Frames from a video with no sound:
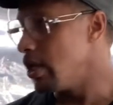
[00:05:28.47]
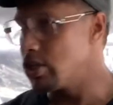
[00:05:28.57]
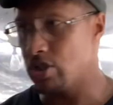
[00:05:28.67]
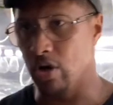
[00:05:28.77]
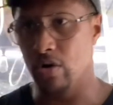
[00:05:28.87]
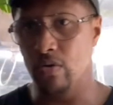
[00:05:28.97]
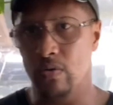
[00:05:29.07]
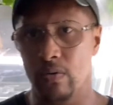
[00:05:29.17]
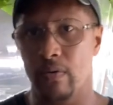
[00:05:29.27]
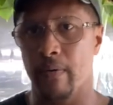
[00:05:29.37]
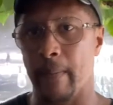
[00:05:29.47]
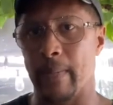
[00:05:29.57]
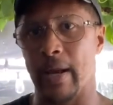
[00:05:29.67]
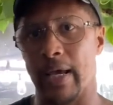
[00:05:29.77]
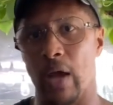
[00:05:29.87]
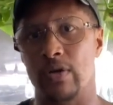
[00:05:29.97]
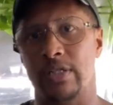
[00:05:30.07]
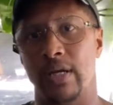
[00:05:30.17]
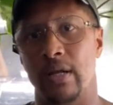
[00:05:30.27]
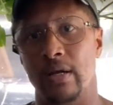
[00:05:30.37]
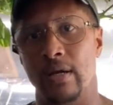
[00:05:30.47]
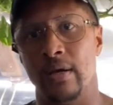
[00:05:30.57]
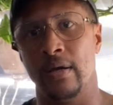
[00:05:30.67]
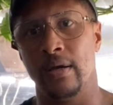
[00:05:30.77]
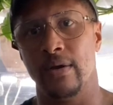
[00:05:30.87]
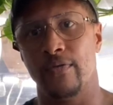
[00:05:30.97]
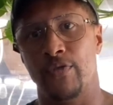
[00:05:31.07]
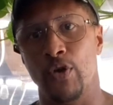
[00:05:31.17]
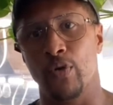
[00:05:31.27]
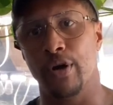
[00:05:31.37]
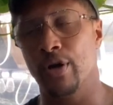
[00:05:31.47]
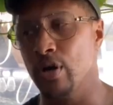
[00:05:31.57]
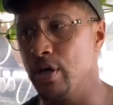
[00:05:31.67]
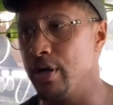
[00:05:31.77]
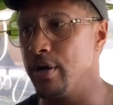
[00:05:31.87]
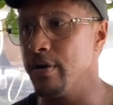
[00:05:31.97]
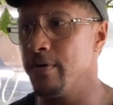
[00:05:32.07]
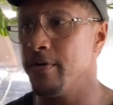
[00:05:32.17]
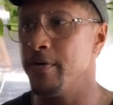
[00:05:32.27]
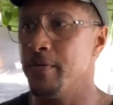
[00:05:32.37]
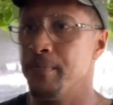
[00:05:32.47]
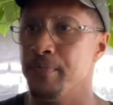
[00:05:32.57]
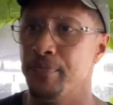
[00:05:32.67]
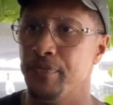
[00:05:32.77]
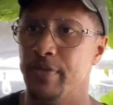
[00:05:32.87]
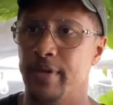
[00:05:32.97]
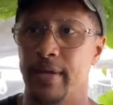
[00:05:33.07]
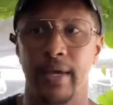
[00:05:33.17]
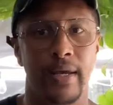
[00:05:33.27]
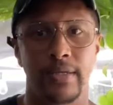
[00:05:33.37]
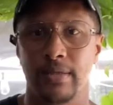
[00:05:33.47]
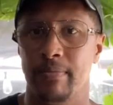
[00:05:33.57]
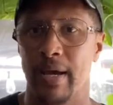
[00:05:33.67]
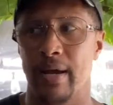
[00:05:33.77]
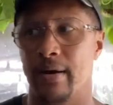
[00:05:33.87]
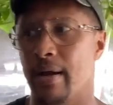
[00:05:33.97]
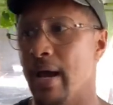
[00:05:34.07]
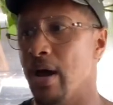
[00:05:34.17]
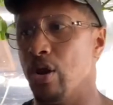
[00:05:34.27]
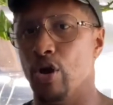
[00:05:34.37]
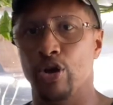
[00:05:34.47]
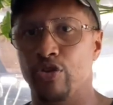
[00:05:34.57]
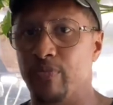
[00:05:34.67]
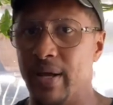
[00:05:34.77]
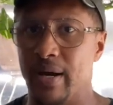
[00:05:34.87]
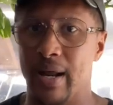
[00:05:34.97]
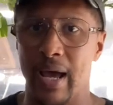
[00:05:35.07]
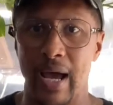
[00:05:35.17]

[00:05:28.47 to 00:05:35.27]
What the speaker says: So, like I was telling the viewer earlier, it doesn't matter how long you've been in the